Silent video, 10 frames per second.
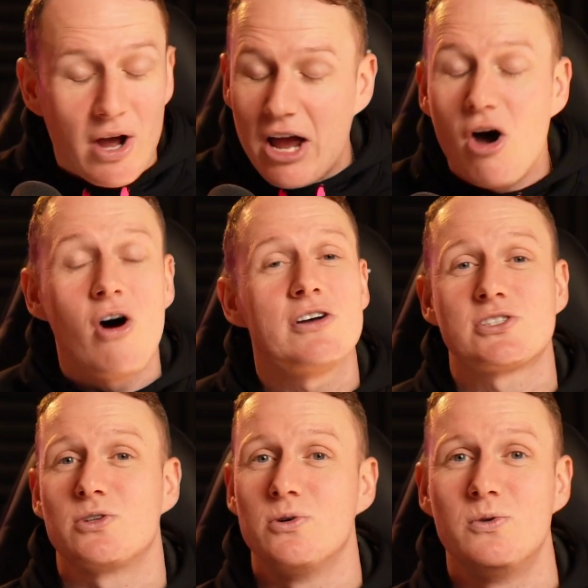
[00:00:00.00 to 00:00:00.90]

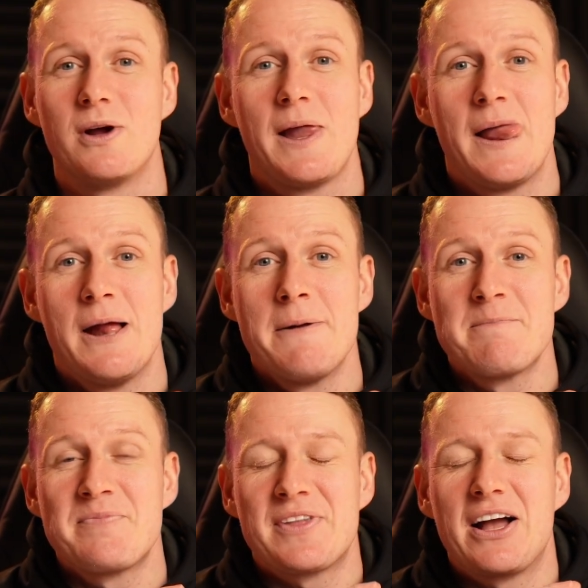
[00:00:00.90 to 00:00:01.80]
Arsenal
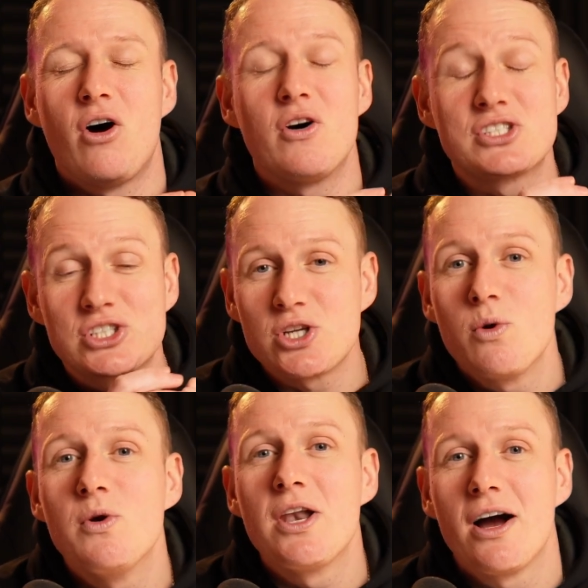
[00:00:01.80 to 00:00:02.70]
are so
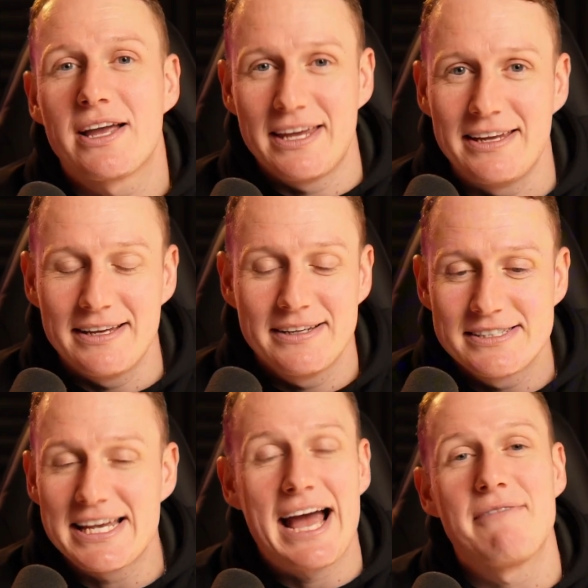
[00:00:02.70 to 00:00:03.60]
lucky
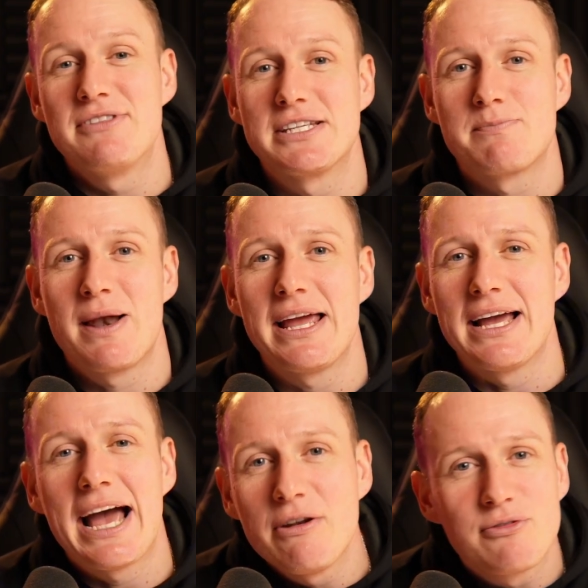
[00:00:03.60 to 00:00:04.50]
to have this player.
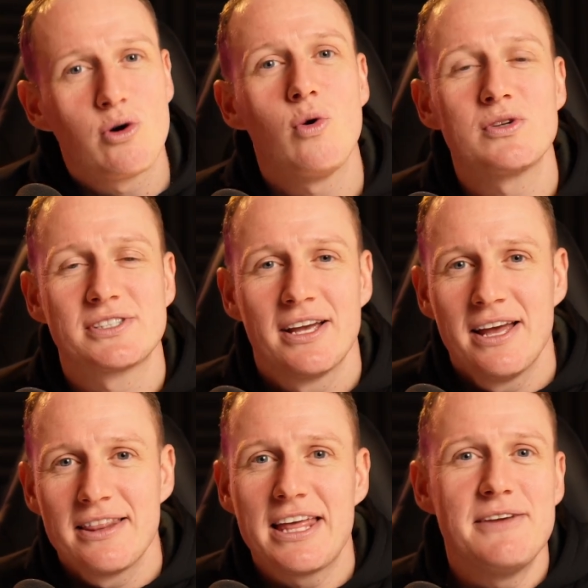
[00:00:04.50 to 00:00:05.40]
And of course,
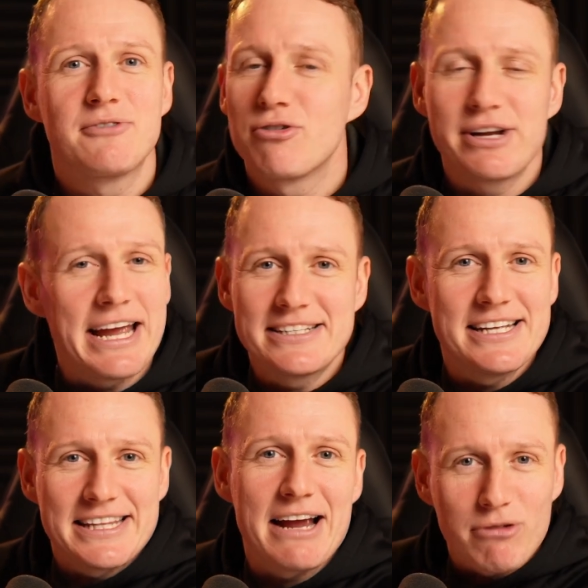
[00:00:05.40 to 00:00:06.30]
they've
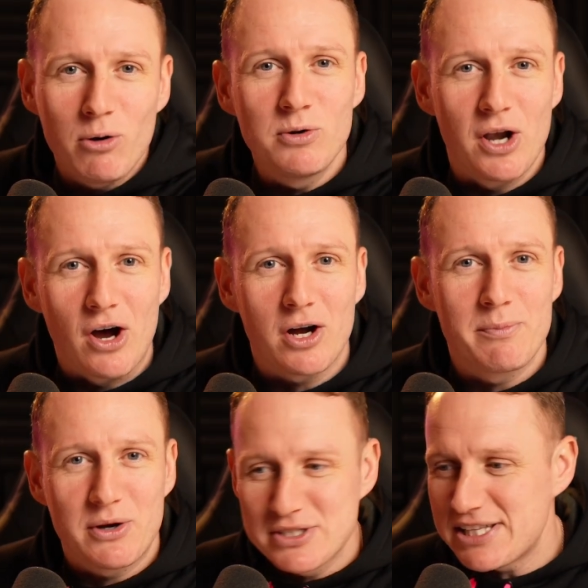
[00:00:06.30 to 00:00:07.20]
created their own luck
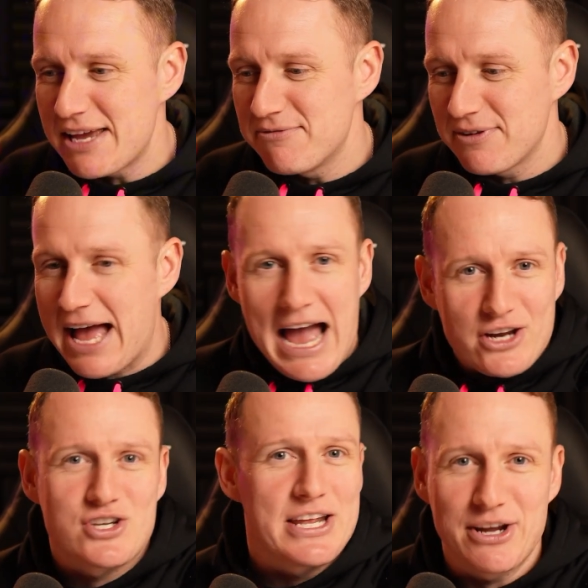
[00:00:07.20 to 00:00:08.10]
because they've
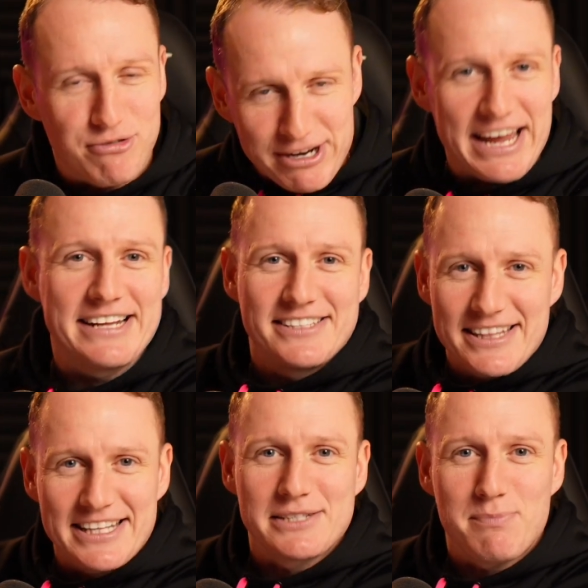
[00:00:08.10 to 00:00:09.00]
actually
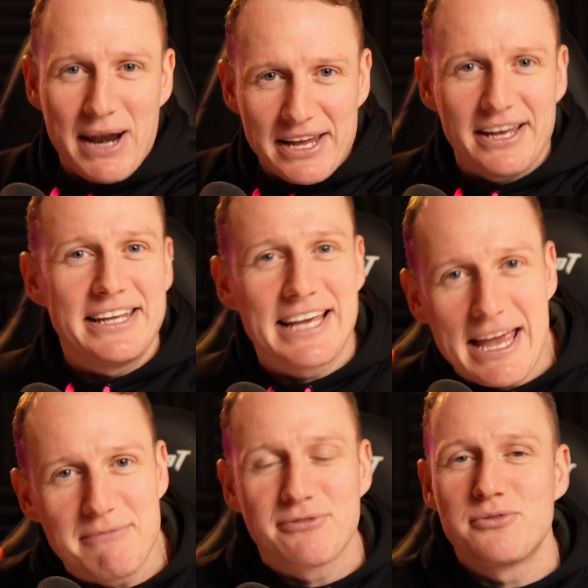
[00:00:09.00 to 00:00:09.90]
created this player. He
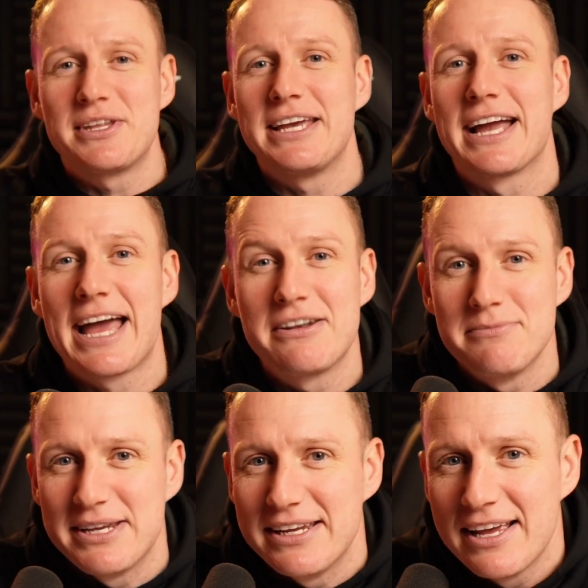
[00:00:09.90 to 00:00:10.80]
came through the
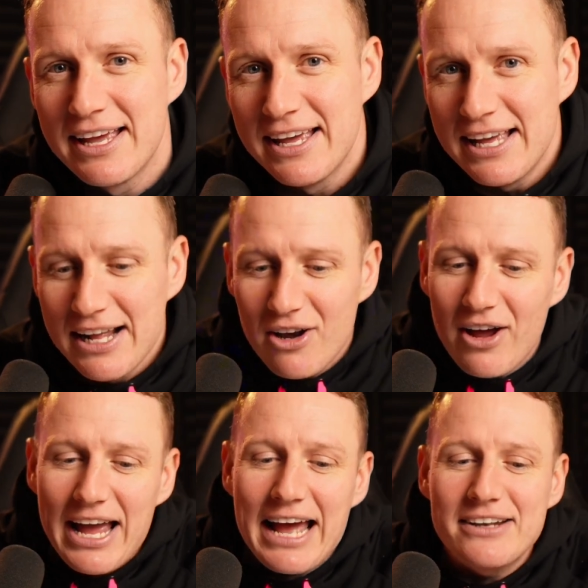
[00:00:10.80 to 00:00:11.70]
academy.
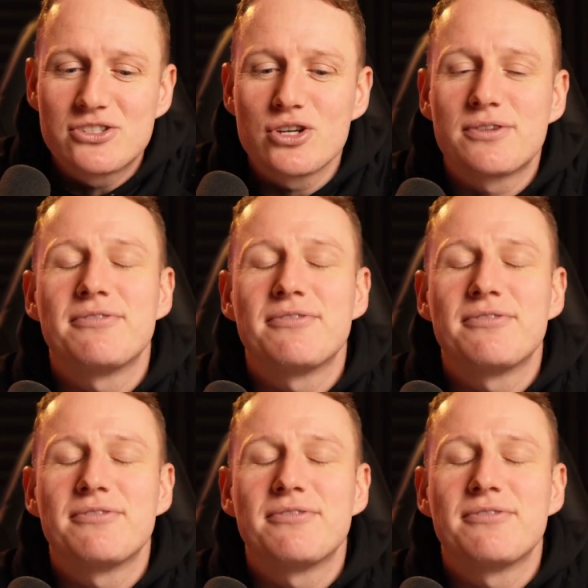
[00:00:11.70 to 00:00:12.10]
Like, and just